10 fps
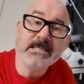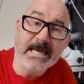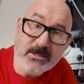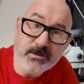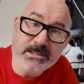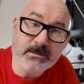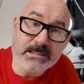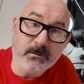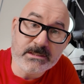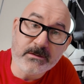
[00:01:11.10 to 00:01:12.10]
to
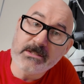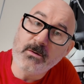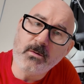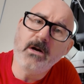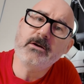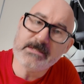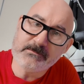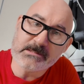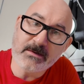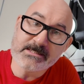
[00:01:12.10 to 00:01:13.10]
introduce you to your
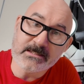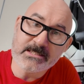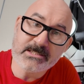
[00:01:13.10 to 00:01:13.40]
Christmas present